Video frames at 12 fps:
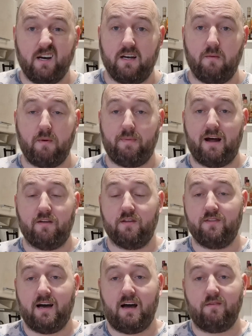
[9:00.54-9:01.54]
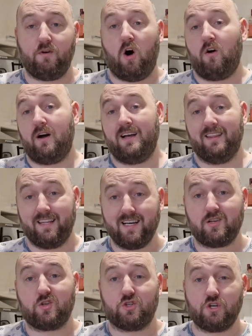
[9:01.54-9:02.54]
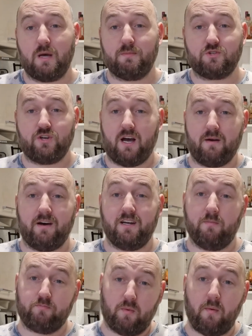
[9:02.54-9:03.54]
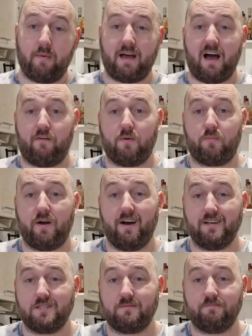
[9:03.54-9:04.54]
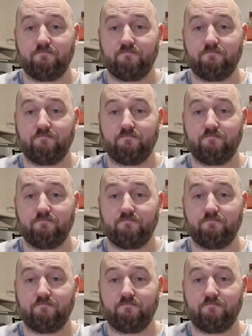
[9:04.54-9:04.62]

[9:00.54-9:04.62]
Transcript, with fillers: and it'll be better than that or at least the same as that and it'll probably be half the price.